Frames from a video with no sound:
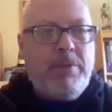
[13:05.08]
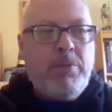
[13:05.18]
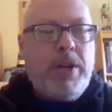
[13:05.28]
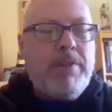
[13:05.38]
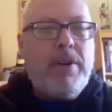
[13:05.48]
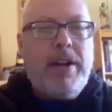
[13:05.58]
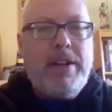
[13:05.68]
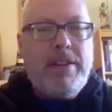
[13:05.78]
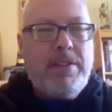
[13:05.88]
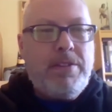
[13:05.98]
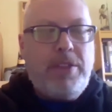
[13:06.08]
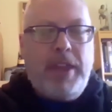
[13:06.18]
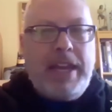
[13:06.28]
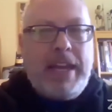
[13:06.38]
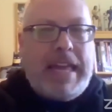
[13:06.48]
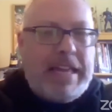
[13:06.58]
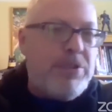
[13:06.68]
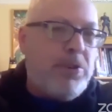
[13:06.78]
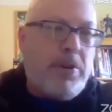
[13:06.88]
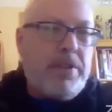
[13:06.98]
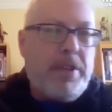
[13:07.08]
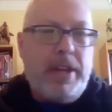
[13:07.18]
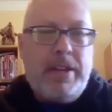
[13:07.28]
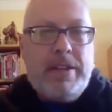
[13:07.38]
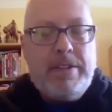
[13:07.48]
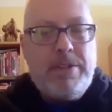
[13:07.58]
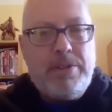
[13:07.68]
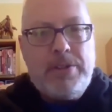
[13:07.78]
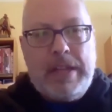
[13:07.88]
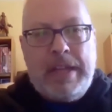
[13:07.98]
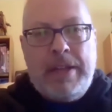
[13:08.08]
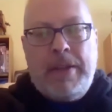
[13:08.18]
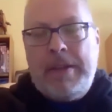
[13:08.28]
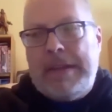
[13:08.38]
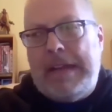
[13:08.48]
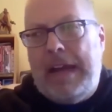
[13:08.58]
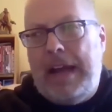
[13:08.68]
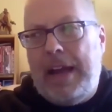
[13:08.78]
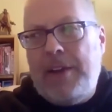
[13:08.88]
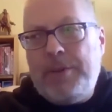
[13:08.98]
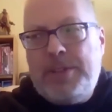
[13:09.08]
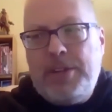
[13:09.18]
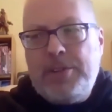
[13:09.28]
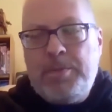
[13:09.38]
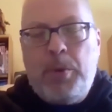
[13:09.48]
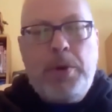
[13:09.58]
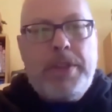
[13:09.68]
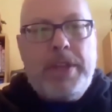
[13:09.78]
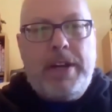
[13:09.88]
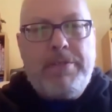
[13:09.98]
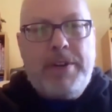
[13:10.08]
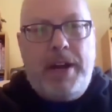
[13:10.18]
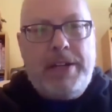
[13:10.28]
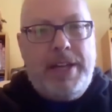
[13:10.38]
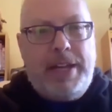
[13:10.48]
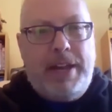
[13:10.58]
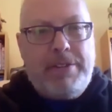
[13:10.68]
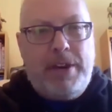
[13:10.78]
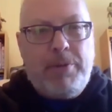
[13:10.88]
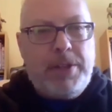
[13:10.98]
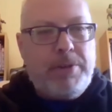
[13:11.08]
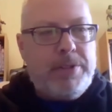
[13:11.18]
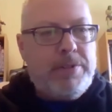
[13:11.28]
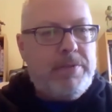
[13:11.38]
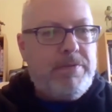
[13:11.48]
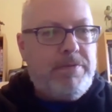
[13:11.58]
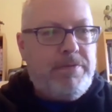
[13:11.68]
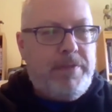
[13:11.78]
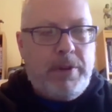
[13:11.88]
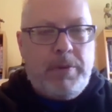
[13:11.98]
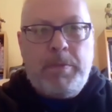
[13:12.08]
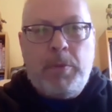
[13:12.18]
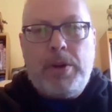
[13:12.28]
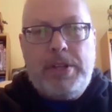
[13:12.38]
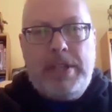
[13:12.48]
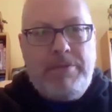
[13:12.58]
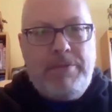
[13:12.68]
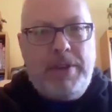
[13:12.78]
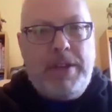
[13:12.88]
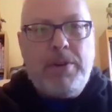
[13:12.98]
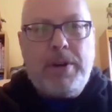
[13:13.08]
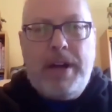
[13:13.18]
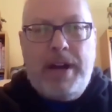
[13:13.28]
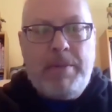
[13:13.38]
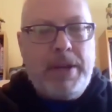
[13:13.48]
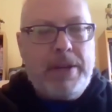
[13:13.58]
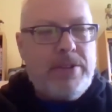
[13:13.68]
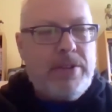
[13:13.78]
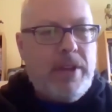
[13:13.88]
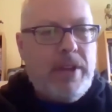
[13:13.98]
whatever thing is your thing. I always say there's more than enough content out there, whether it's film or TV or comics.